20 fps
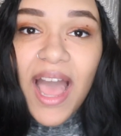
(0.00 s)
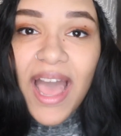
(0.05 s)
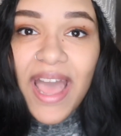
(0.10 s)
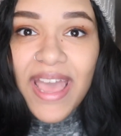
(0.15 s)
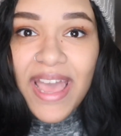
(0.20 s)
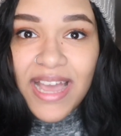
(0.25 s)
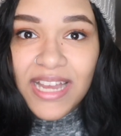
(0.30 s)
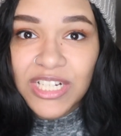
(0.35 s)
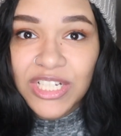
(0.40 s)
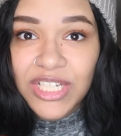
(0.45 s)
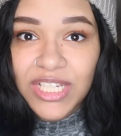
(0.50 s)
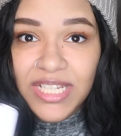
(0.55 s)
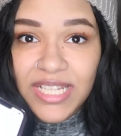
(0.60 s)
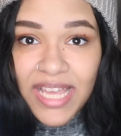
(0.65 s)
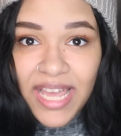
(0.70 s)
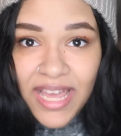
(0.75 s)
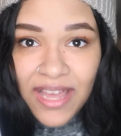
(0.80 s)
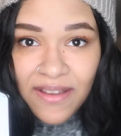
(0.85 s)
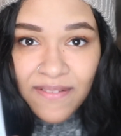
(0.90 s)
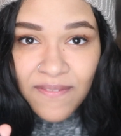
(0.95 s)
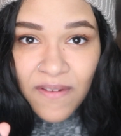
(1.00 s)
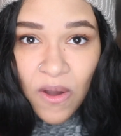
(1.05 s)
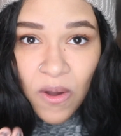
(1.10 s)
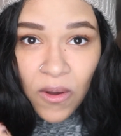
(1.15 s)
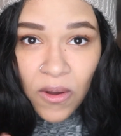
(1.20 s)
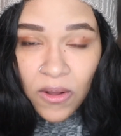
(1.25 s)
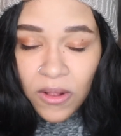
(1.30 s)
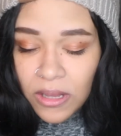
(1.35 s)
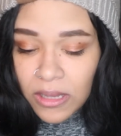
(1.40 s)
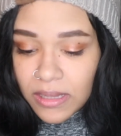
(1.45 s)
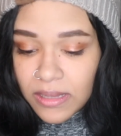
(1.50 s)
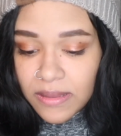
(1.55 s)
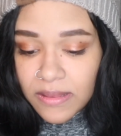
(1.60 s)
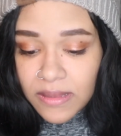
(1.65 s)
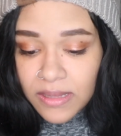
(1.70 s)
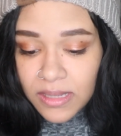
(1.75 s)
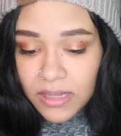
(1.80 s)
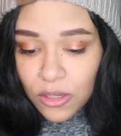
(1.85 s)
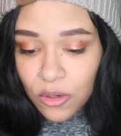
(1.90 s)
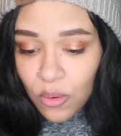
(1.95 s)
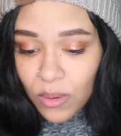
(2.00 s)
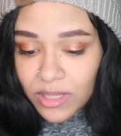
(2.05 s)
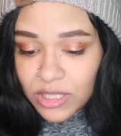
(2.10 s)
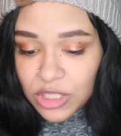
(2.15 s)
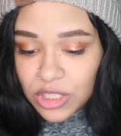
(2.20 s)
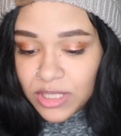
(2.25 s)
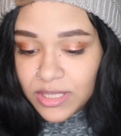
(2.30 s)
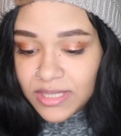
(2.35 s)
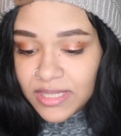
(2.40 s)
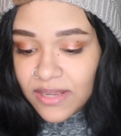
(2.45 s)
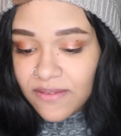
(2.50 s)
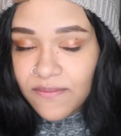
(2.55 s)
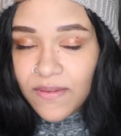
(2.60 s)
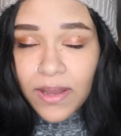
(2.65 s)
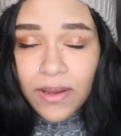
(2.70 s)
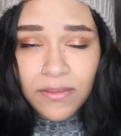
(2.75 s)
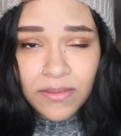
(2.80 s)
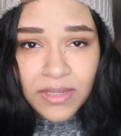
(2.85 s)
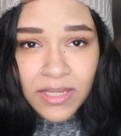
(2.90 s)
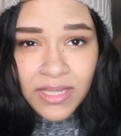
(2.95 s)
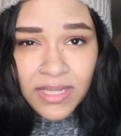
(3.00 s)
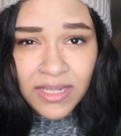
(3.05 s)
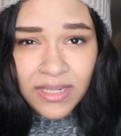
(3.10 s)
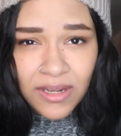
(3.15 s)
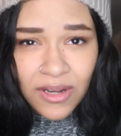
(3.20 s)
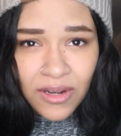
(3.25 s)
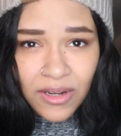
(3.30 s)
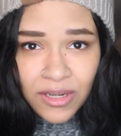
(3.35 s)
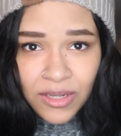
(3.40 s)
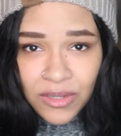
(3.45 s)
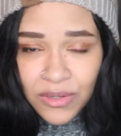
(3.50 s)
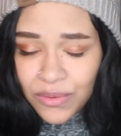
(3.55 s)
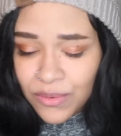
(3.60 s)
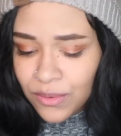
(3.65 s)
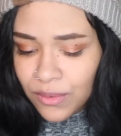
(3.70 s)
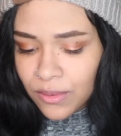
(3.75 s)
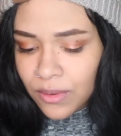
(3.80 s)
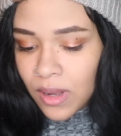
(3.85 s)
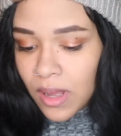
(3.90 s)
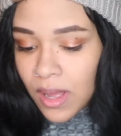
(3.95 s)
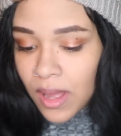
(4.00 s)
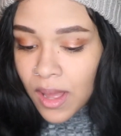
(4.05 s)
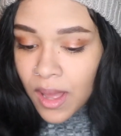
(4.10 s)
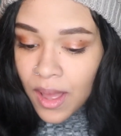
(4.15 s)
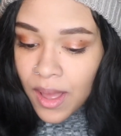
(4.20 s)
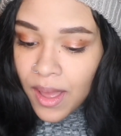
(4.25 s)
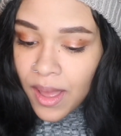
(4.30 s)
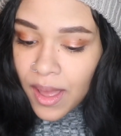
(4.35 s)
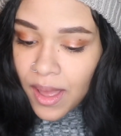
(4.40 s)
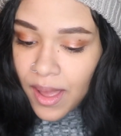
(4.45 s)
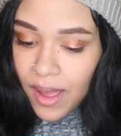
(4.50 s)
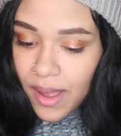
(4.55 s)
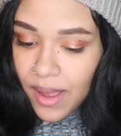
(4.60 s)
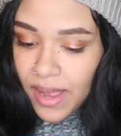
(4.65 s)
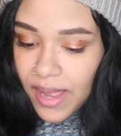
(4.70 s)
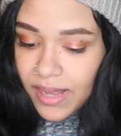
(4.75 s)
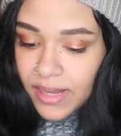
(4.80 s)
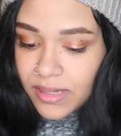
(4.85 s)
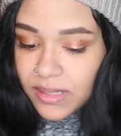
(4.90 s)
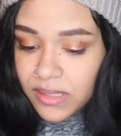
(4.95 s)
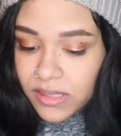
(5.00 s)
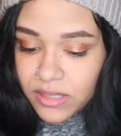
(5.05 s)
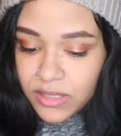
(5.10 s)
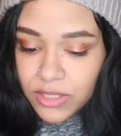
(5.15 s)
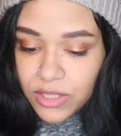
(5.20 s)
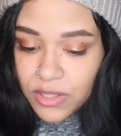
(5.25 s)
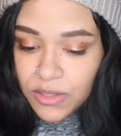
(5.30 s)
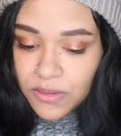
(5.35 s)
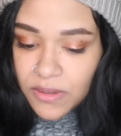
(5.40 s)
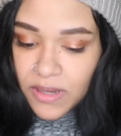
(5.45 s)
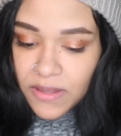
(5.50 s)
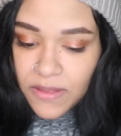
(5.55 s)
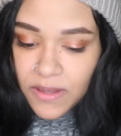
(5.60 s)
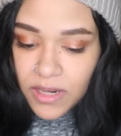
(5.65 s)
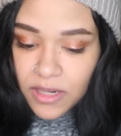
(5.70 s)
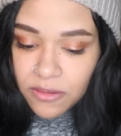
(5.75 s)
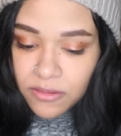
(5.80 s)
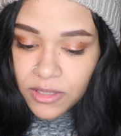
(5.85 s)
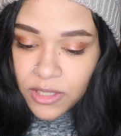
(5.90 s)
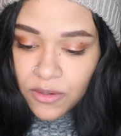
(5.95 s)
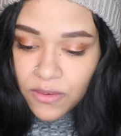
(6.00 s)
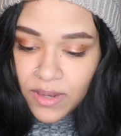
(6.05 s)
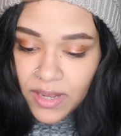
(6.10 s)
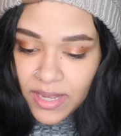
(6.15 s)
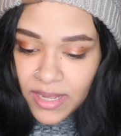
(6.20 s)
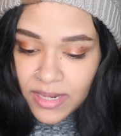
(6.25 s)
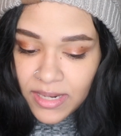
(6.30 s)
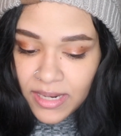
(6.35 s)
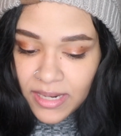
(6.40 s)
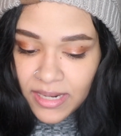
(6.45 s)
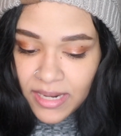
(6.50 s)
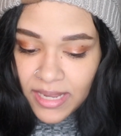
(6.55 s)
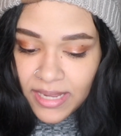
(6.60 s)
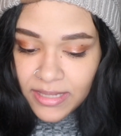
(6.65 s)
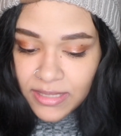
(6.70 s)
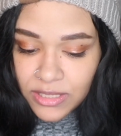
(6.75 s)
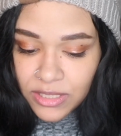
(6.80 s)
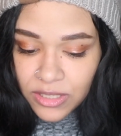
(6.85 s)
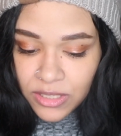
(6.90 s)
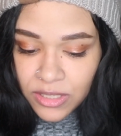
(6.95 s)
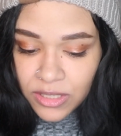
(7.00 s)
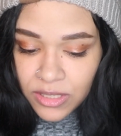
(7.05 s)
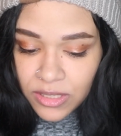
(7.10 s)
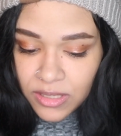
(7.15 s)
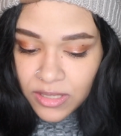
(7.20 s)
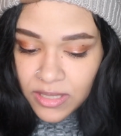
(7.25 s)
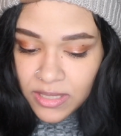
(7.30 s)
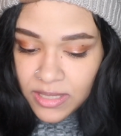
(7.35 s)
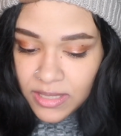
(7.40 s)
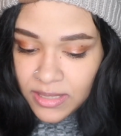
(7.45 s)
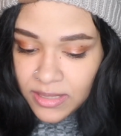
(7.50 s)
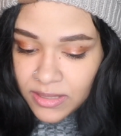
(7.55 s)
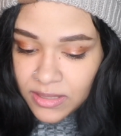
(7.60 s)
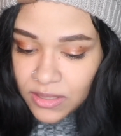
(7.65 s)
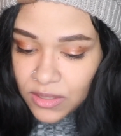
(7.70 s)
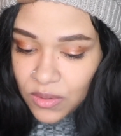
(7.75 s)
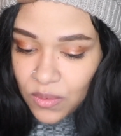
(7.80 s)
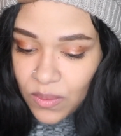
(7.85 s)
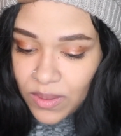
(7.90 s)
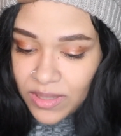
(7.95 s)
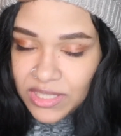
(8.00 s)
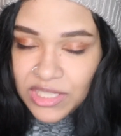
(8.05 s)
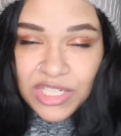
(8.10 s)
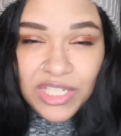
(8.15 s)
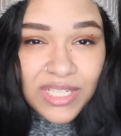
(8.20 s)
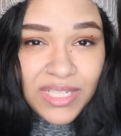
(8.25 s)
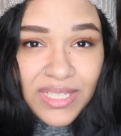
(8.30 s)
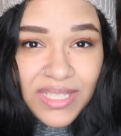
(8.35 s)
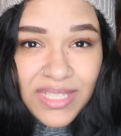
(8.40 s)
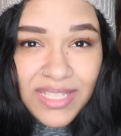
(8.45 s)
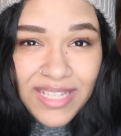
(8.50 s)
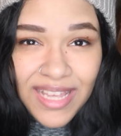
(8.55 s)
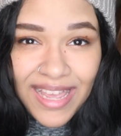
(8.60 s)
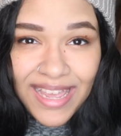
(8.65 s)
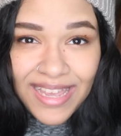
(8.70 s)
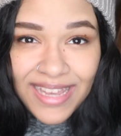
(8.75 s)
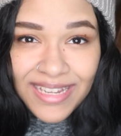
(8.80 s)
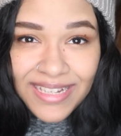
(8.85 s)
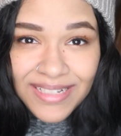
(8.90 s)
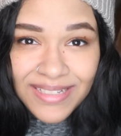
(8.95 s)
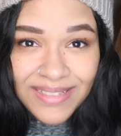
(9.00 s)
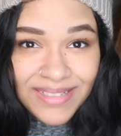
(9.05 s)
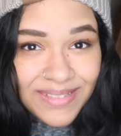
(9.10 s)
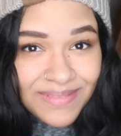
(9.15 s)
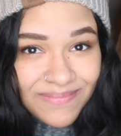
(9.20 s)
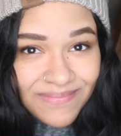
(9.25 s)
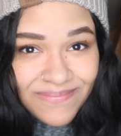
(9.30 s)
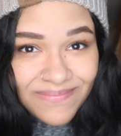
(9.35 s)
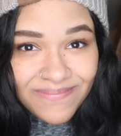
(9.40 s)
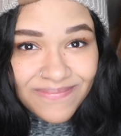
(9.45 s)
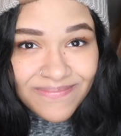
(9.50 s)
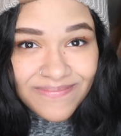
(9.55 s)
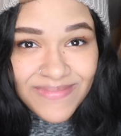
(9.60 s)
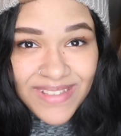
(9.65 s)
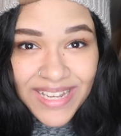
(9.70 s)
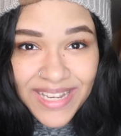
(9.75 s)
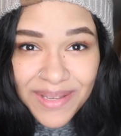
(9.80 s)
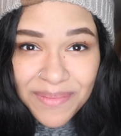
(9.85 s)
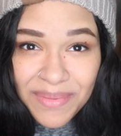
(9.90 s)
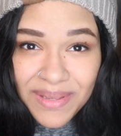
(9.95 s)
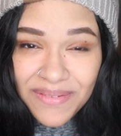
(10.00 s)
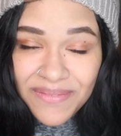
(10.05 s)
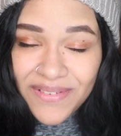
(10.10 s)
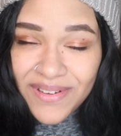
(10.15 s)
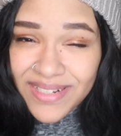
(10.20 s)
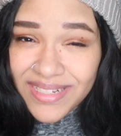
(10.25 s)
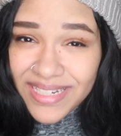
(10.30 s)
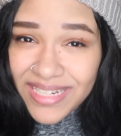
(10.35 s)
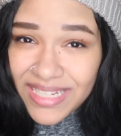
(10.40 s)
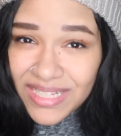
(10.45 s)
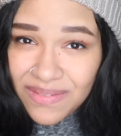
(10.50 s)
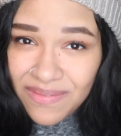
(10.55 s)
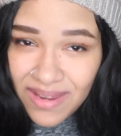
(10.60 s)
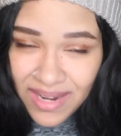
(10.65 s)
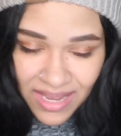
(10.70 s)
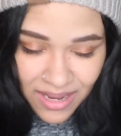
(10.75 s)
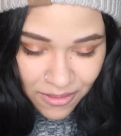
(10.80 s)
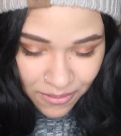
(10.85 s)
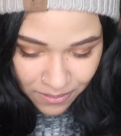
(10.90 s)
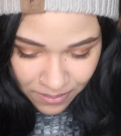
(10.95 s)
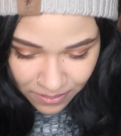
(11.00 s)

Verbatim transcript: I actually have all the questions. I found it on Google. And so I thought I would go ahead and answer these questions. And that could be for today's video.